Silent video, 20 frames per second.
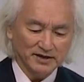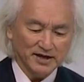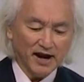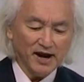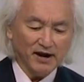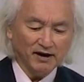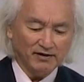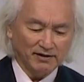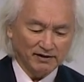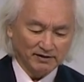
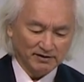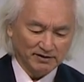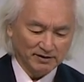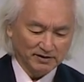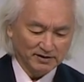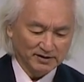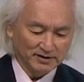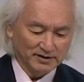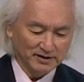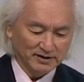Error.
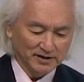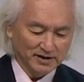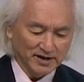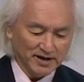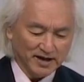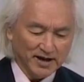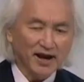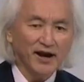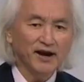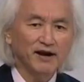
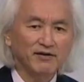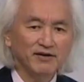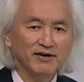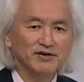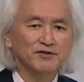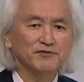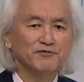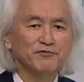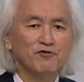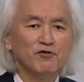Error
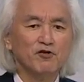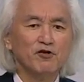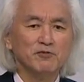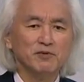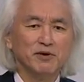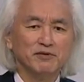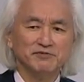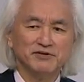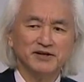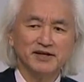in the form
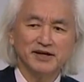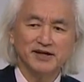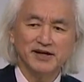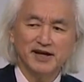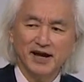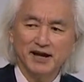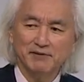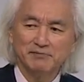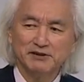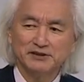of
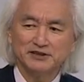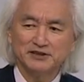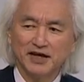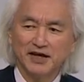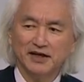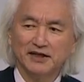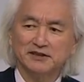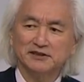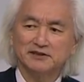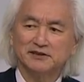DNA
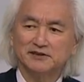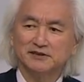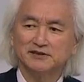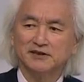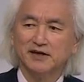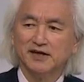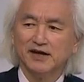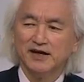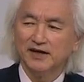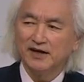mistakes,
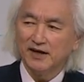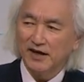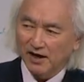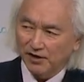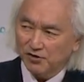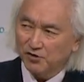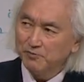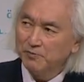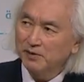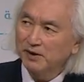
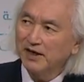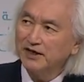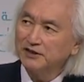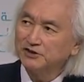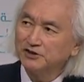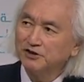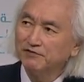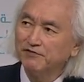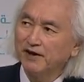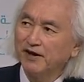
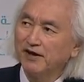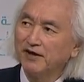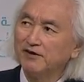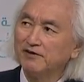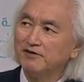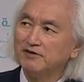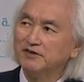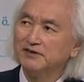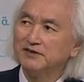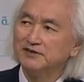accumulation of
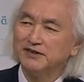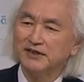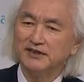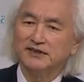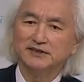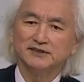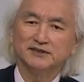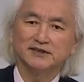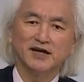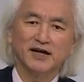errors
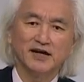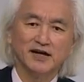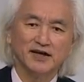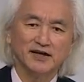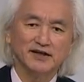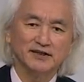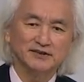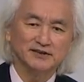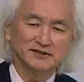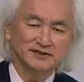
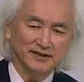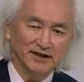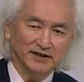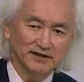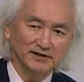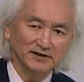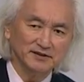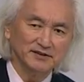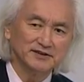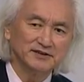inside
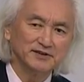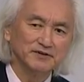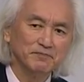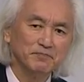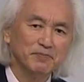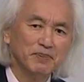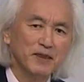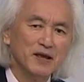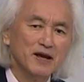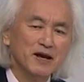cells.
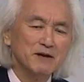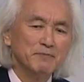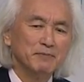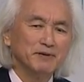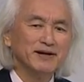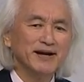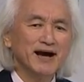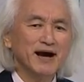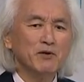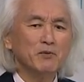
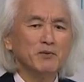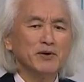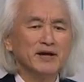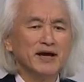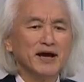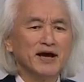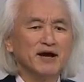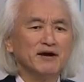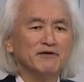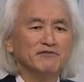But now we
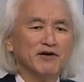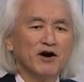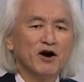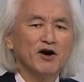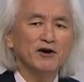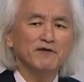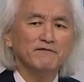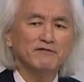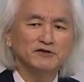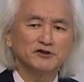have
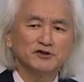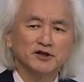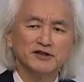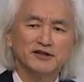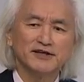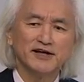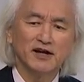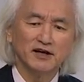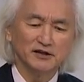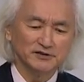artificial
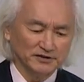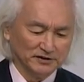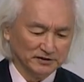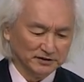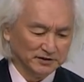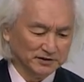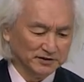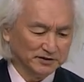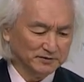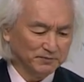
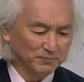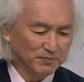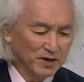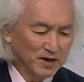intelligence.